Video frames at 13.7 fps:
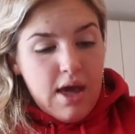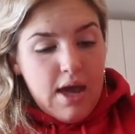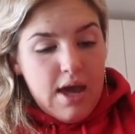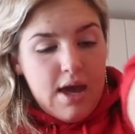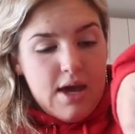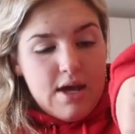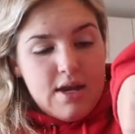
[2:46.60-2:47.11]

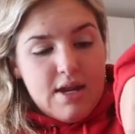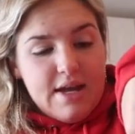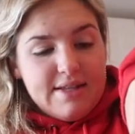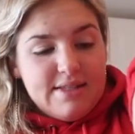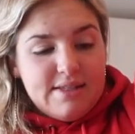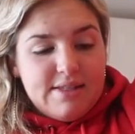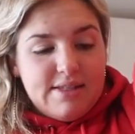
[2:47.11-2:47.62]
And
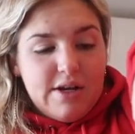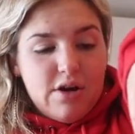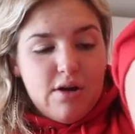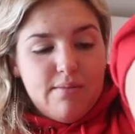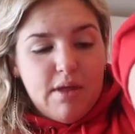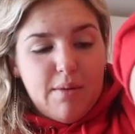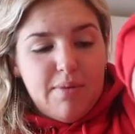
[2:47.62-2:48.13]
it's a
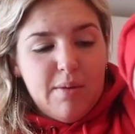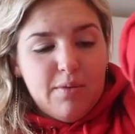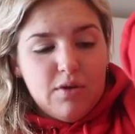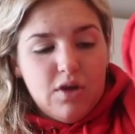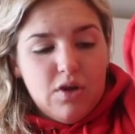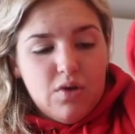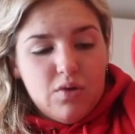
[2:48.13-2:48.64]
serum that
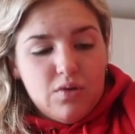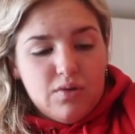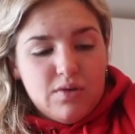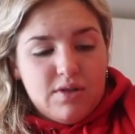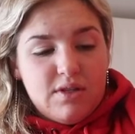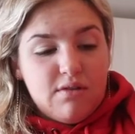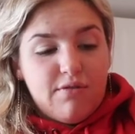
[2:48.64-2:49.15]
people
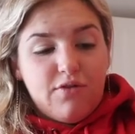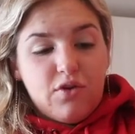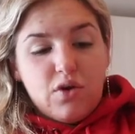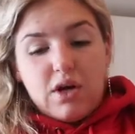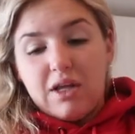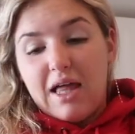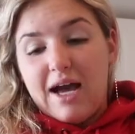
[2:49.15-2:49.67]
use
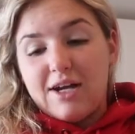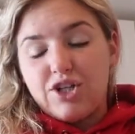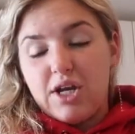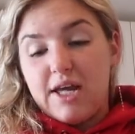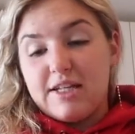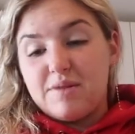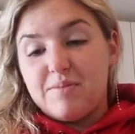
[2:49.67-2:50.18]
for lash
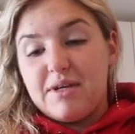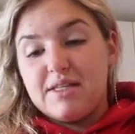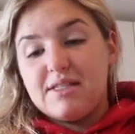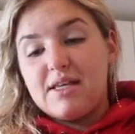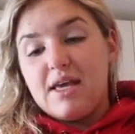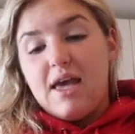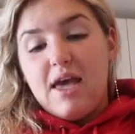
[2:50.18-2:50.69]
enhancements.